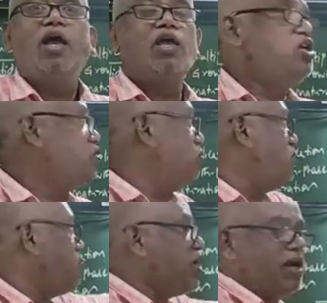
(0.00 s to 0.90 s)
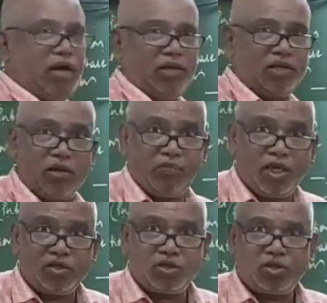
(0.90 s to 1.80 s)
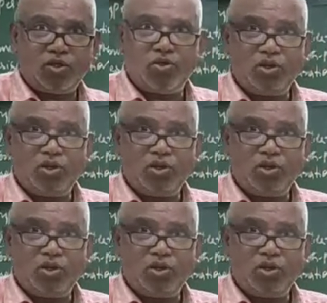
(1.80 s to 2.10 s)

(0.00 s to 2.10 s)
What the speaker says: into mammary. That means